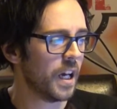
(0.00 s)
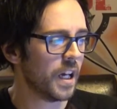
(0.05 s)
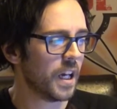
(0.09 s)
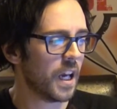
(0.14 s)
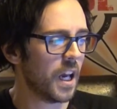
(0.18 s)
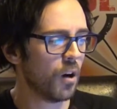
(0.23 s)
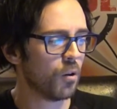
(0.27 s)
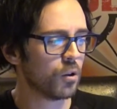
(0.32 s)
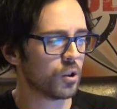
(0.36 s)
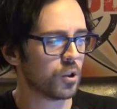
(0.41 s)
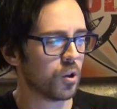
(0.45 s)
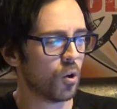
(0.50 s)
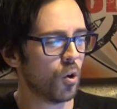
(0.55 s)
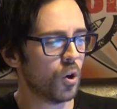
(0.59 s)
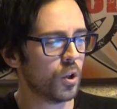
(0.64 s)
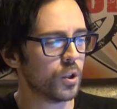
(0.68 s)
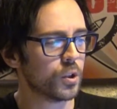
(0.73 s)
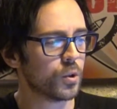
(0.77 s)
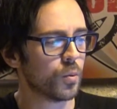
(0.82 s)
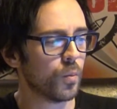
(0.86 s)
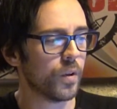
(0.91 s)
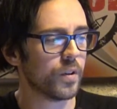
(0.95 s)
Chaos
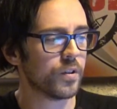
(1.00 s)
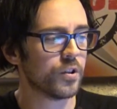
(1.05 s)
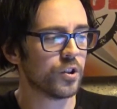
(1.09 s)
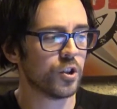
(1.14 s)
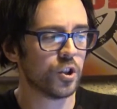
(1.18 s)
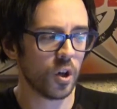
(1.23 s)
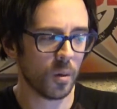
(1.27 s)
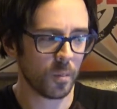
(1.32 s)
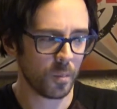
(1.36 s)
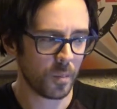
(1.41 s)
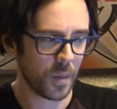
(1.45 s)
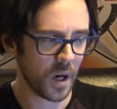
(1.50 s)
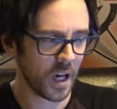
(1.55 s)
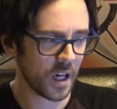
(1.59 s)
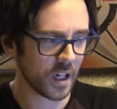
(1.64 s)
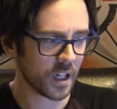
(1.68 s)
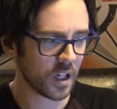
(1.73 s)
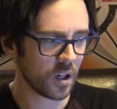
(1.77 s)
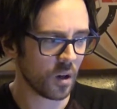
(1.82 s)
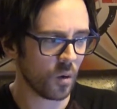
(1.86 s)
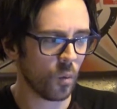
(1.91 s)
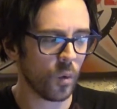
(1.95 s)
Lord with jump
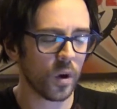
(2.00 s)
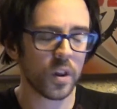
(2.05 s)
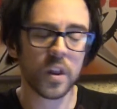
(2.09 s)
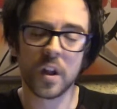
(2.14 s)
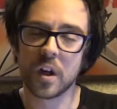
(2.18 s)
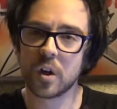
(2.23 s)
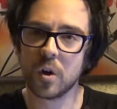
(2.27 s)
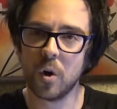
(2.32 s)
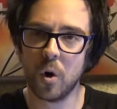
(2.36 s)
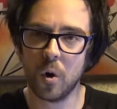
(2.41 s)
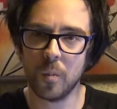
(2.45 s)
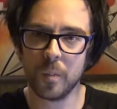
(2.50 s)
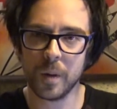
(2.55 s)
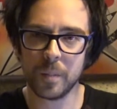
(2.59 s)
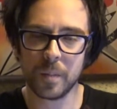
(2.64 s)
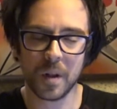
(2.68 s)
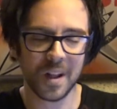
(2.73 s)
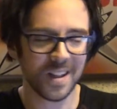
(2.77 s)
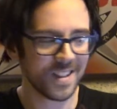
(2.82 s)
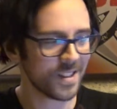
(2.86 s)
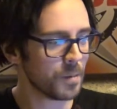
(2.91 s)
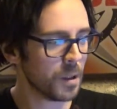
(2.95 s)
pack with a combi
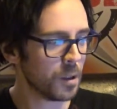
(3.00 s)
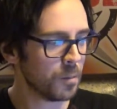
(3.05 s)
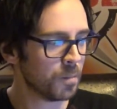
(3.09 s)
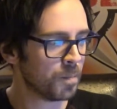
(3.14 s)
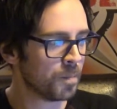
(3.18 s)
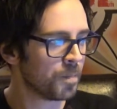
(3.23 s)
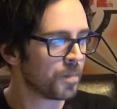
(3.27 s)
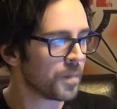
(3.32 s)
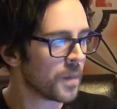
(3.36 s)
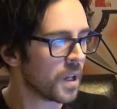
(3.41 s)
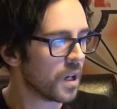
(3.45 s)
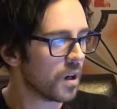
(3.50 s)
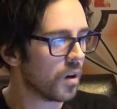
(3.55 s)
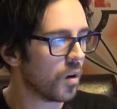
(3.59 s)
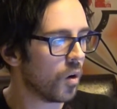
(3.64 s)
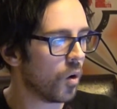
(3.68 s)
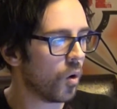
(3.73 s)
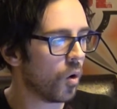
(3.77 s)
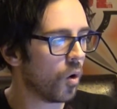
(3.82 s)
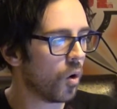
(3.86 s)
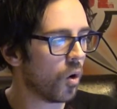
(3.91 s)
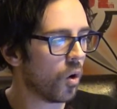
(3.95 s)
plasma,
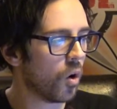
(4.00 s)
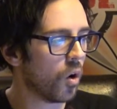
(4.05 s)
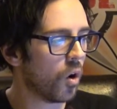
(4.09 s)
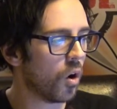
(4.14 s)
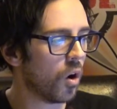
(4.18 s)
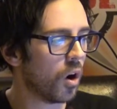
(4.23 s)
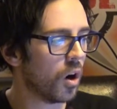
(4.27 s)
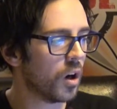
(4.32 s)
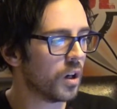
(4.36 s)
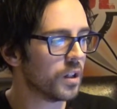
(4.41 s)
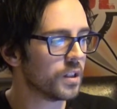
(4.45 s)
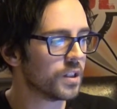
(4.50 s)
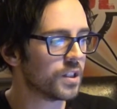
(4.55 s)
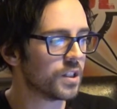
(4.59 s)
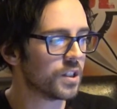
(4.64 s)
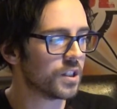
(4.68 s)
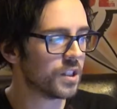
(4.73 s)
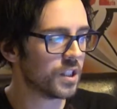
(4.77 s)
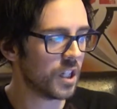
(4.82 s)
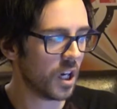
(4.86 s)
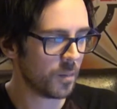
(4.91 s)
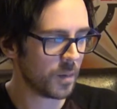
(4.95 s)
or
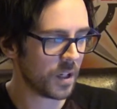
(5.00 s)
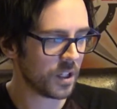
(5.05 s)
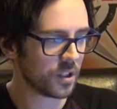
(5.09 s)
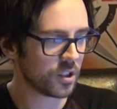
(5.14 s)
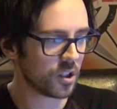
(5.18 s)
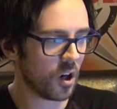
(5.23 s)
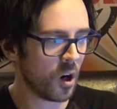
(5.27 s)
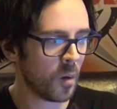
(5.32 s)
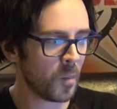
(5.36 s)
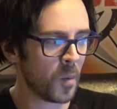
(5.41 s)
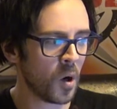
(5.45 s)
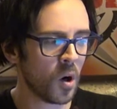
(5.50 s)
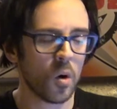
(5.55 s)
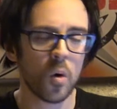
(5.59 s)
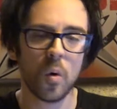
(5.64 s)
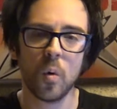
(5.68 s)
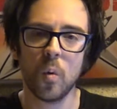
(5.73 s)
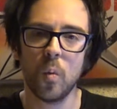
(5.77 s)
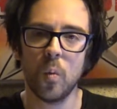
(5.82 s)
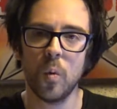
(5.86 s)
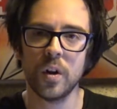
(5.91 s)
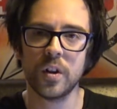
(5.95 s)
Terminator armor
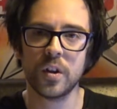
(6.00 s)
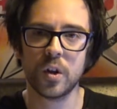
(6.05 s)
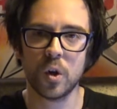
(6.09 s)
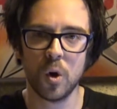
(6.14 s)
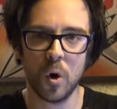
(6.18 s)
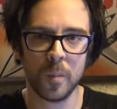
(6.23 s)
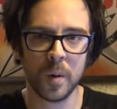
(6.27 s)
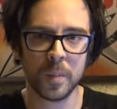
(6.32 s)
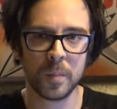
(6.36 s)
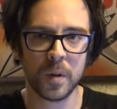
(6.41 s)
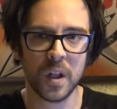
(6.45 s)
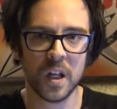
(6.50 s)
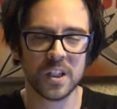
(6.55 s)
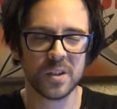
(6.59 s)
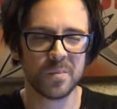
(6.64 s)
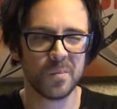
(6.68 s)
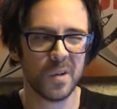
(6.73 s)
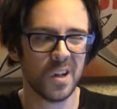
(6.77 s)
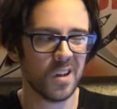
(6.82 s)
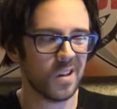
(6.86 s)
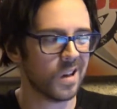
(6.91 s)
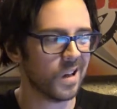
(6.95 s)
with combi
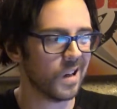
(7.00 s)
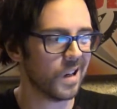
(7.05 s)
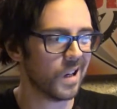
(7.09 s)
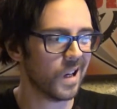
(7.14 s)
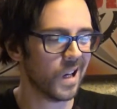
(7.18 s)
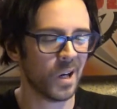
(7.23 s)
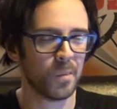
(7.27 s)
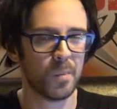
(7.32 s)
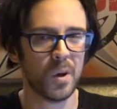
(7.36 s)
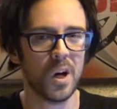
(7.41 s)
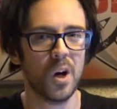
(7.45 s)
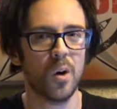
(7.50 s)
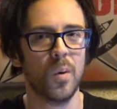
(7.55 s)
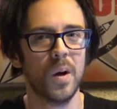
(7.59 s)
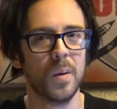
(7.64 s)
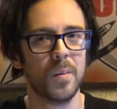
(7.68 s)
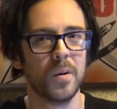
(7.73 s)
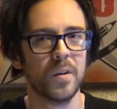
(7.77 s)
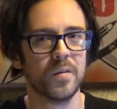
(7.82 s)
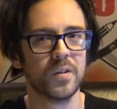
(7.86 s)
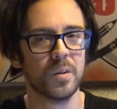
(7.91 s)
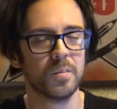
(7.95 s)
plasma and a power
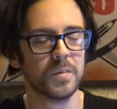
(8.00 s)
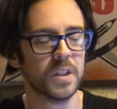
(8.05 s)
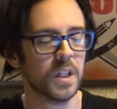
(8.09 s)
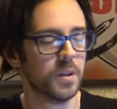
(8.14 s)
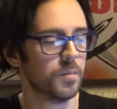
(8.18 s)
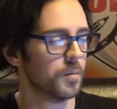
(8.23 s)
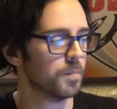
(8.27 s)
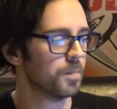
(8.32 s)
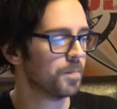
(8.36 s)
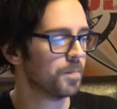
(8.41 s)
weapon of some type.